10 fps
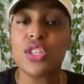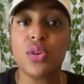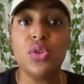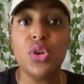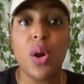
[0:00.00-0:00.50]

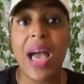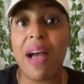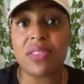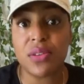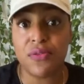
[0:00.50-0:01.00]
So you don't
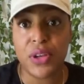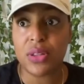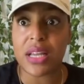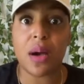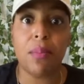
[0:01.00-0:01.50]
have to feel
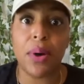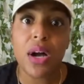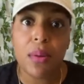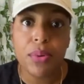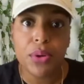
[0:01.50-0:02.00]
like a
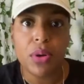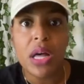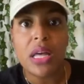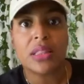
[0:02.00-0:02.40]
bugaboo,